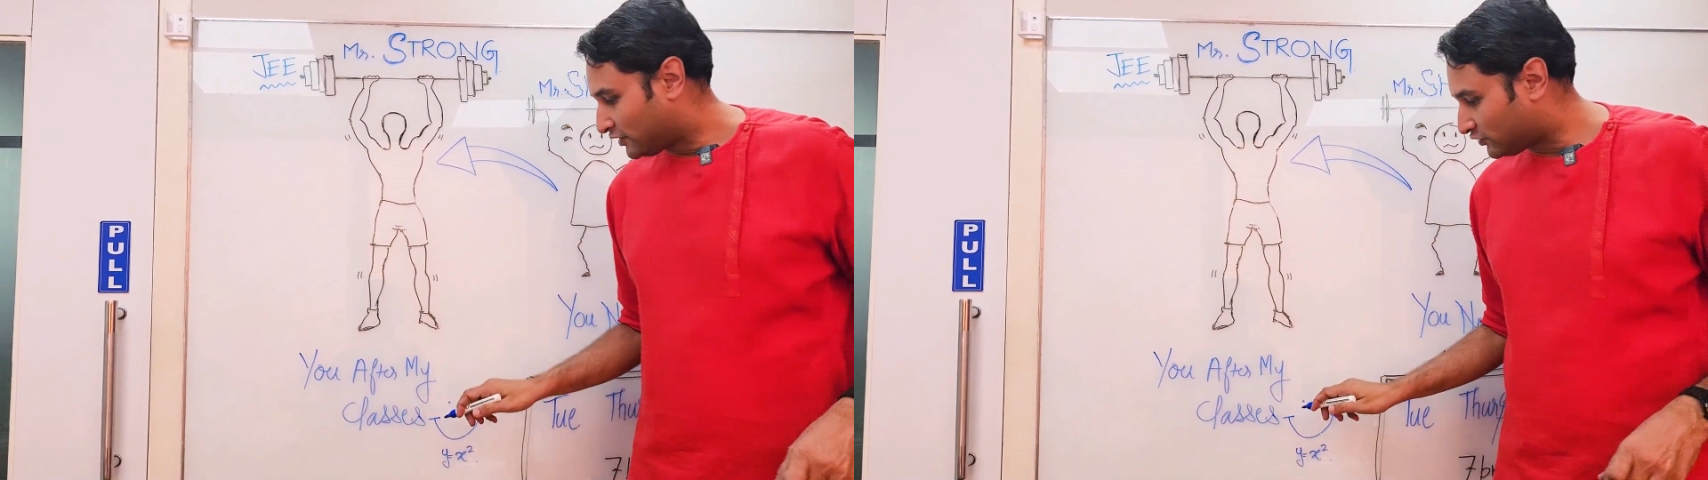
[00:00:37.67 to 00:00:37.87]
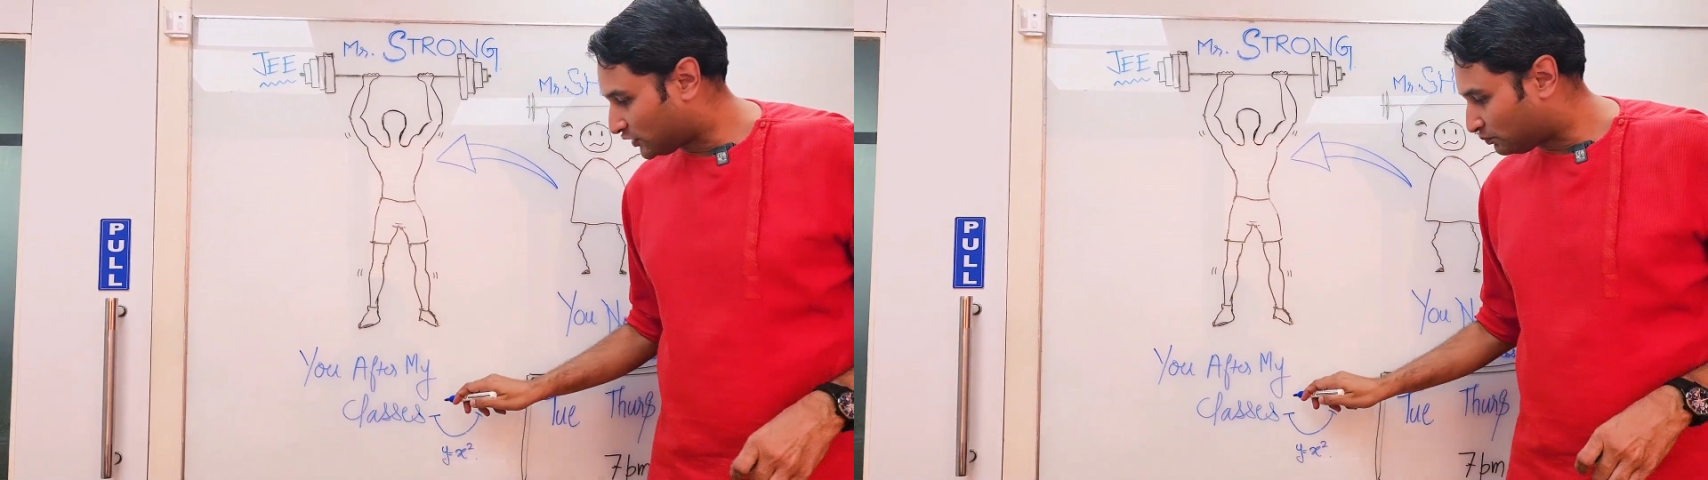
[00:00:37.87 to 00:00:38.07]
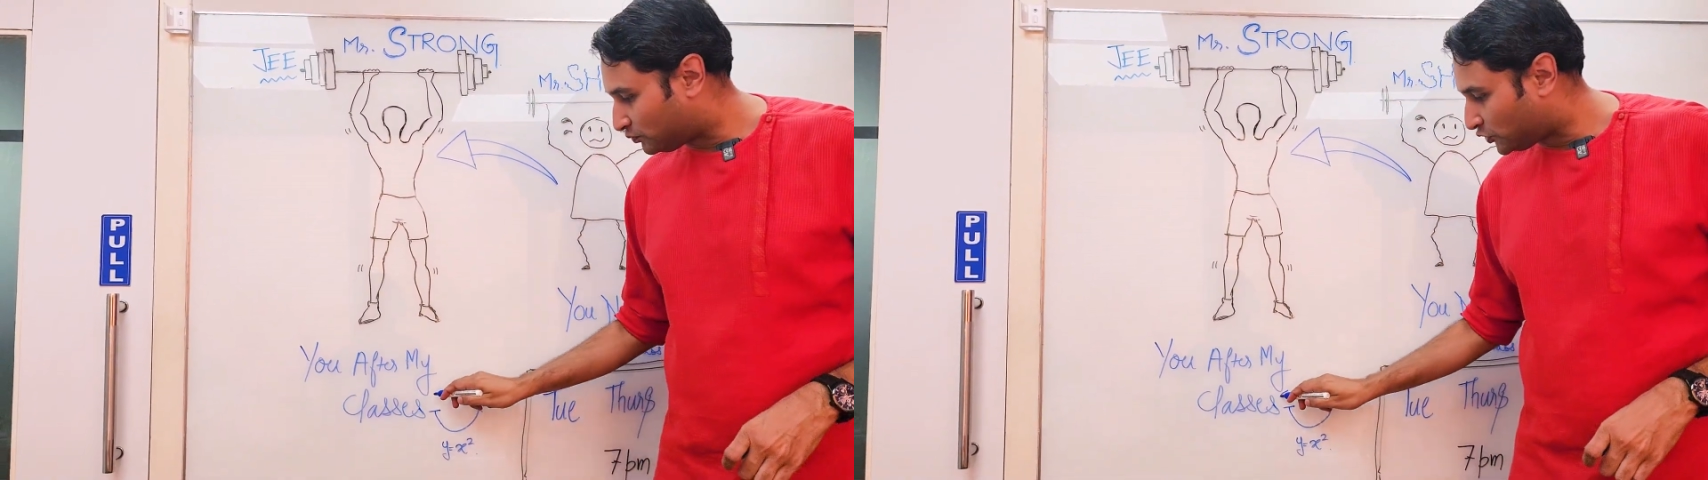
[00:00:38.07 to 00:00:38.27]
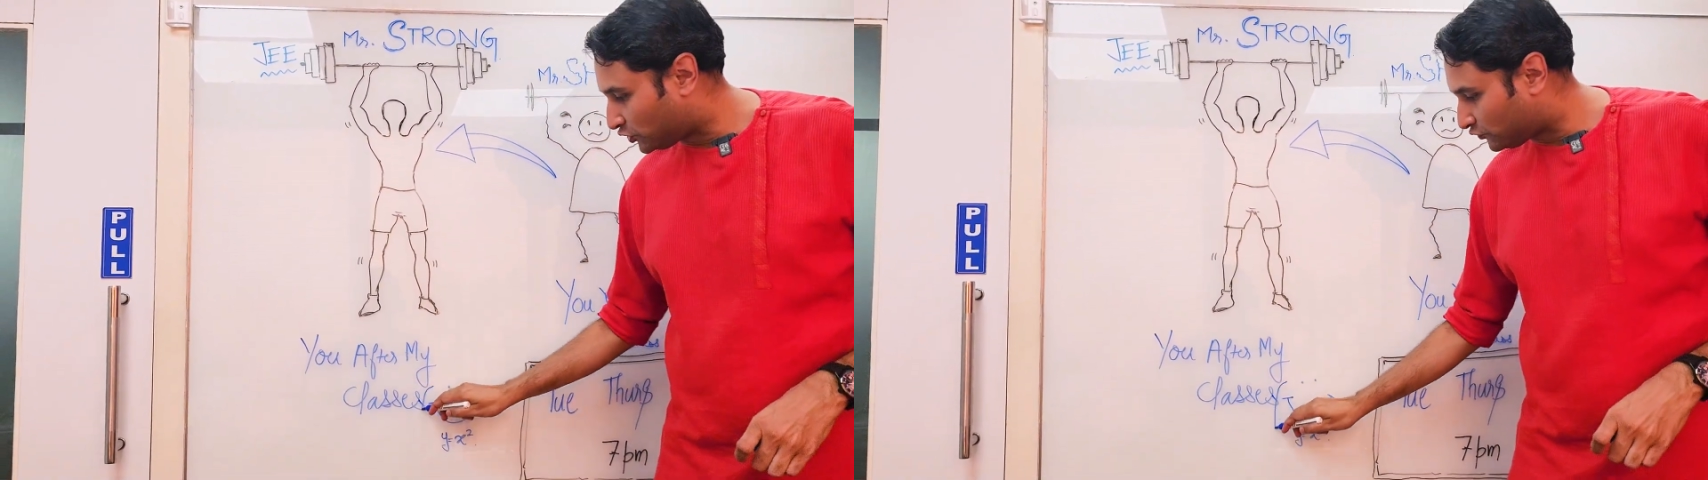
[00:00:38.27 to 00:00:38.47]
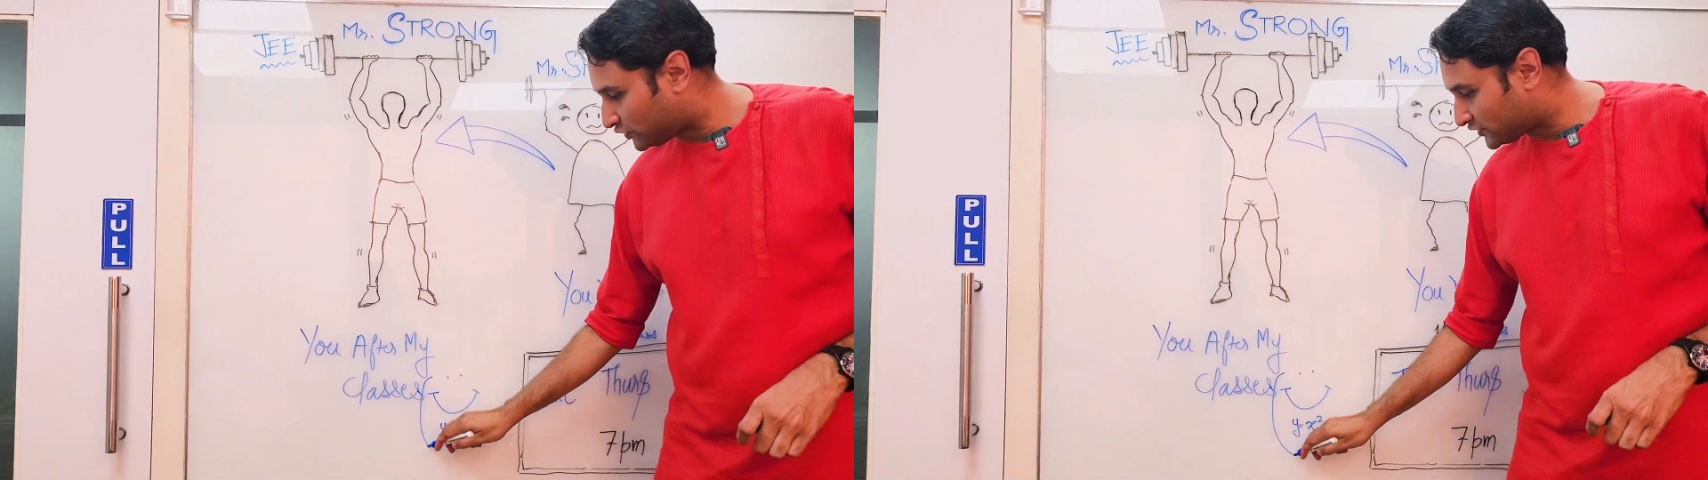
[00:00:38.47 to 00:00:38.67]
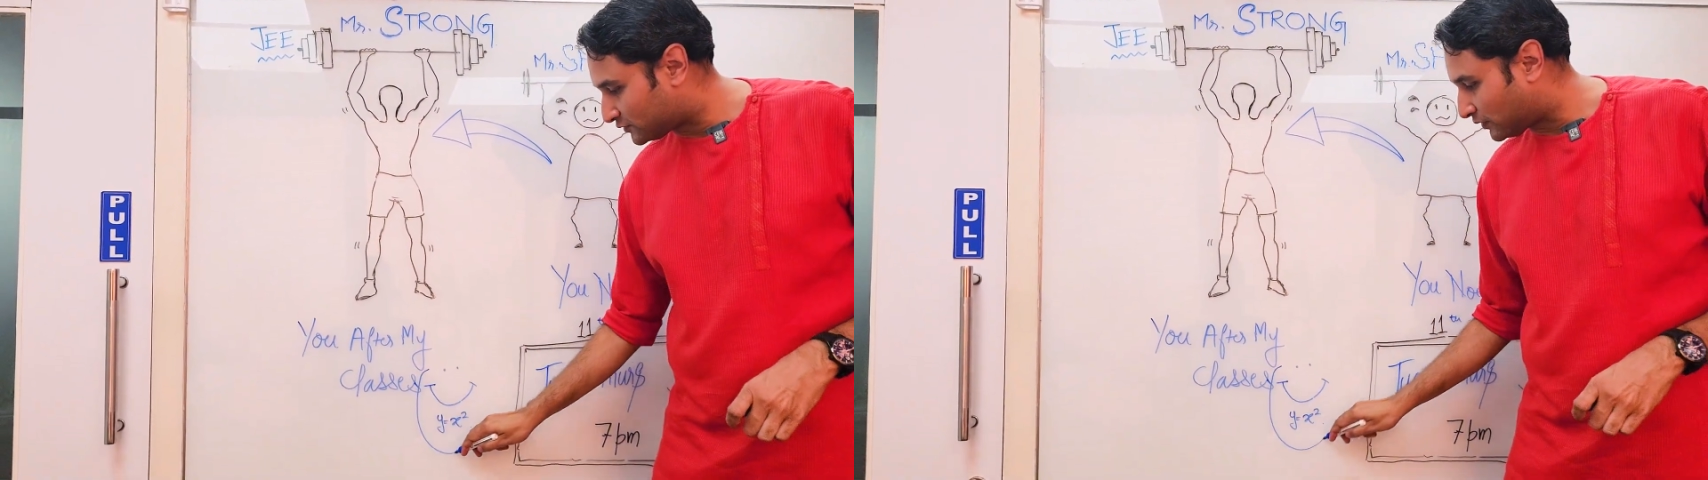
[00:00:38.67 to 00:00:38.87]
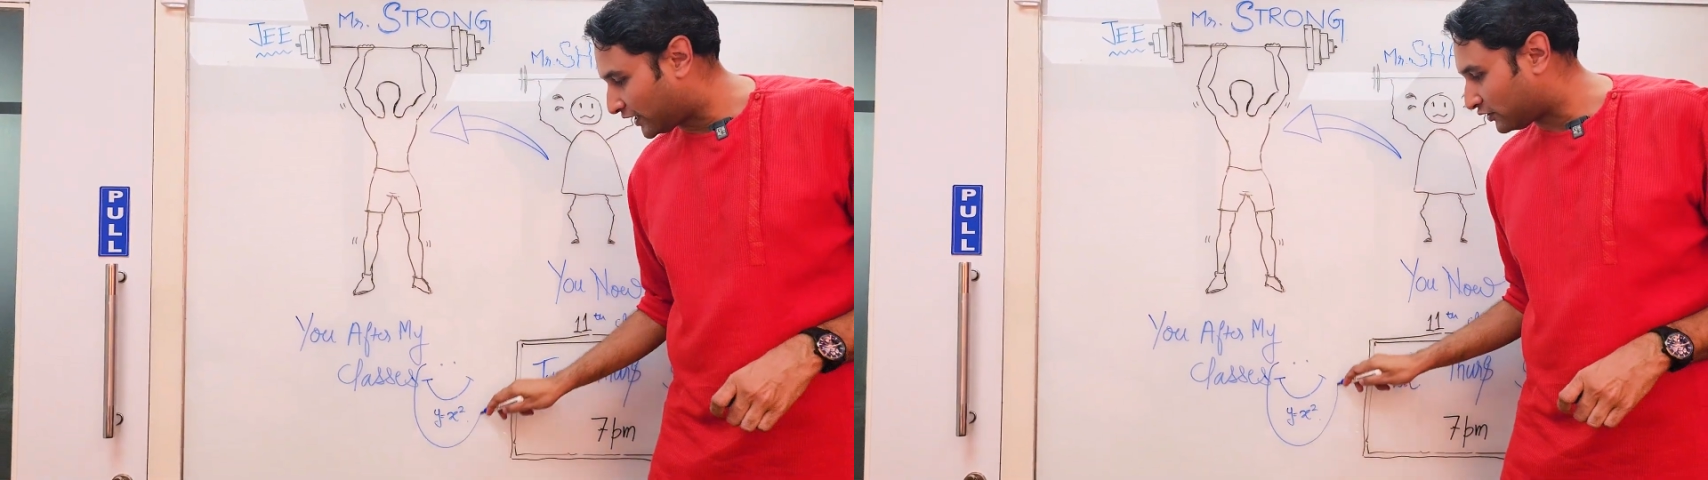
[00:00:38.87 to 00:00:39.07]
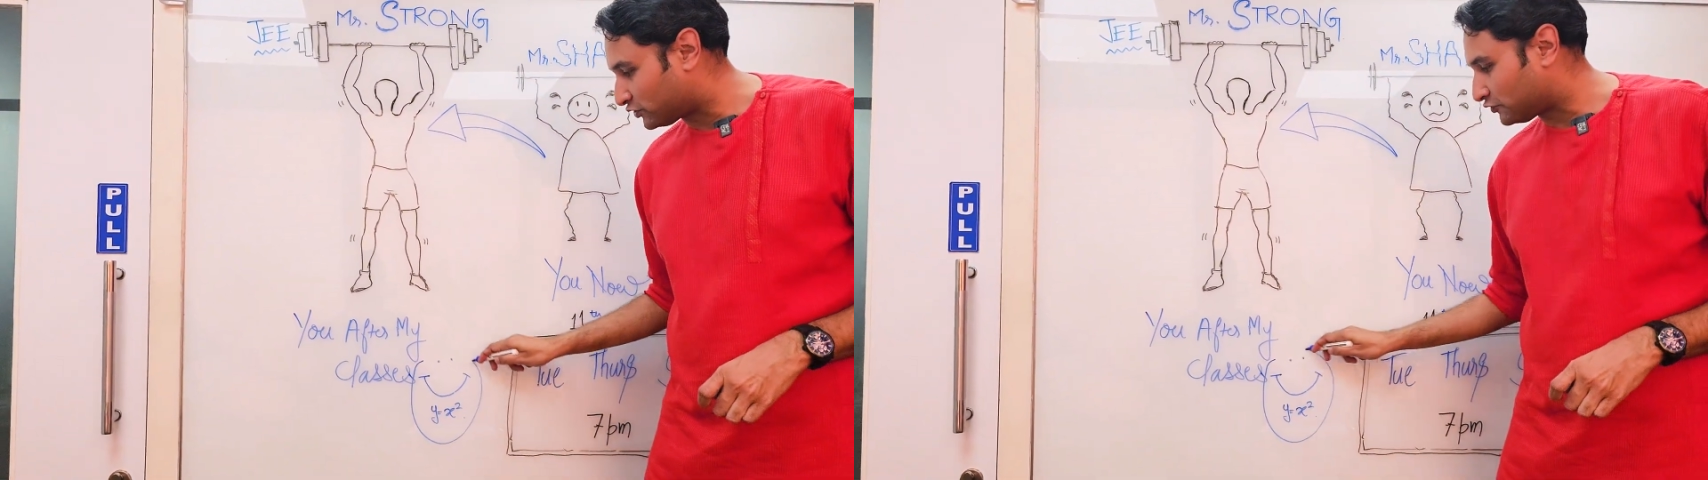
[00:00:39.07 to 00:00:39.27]
with a beautiful
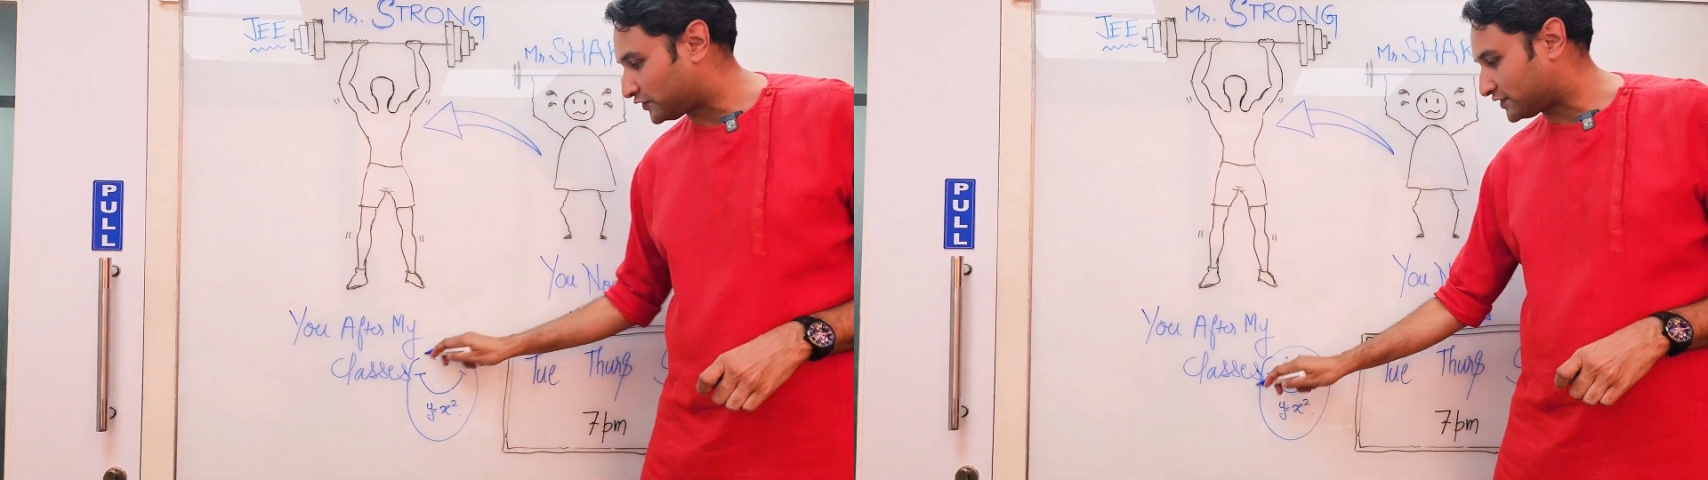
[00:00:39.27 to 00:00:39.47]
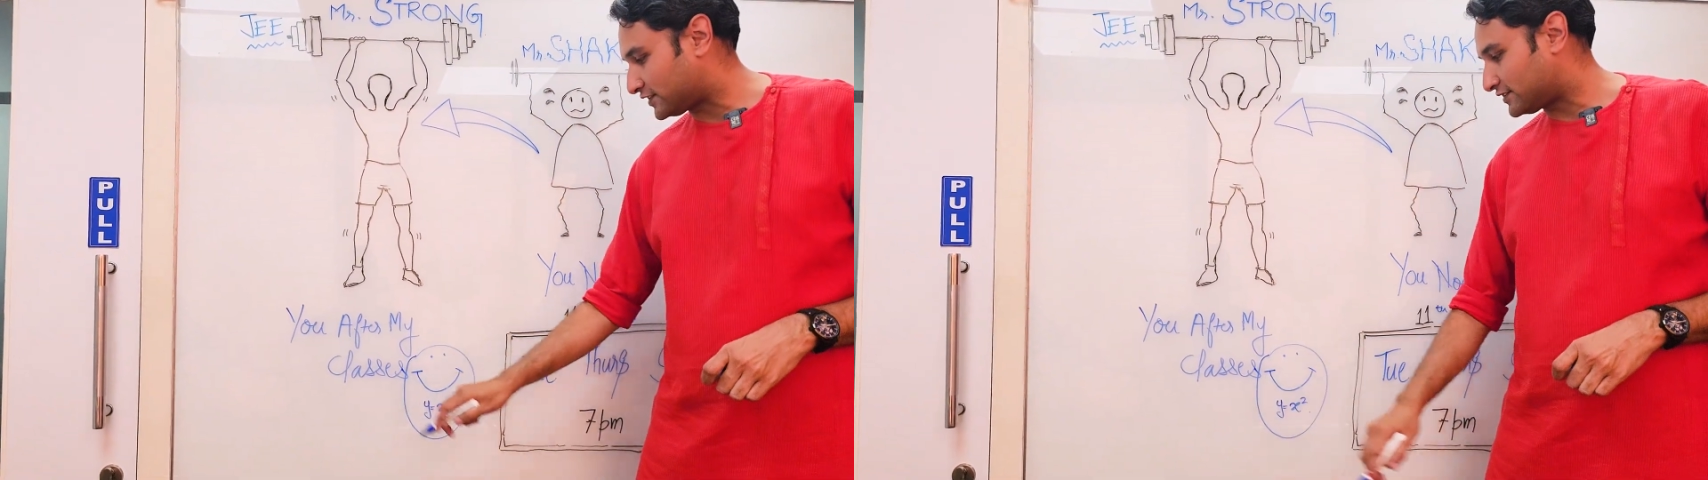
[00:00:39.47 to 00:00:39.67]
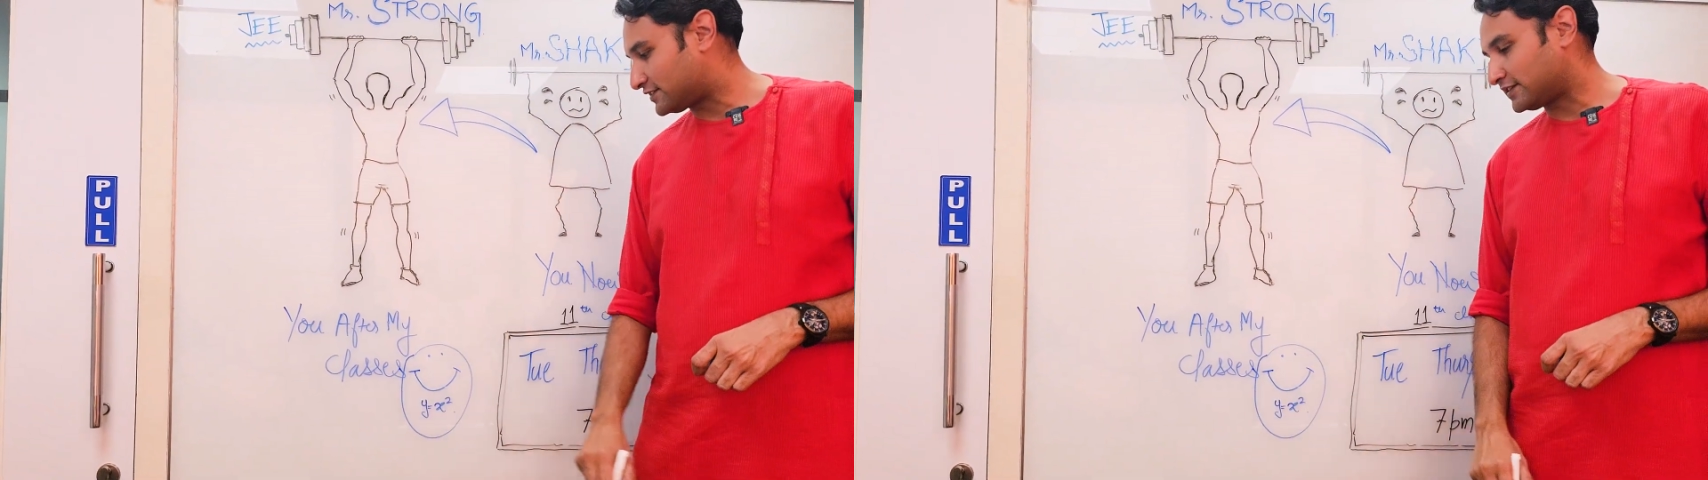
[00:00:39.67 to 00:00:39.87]
smile on your faces.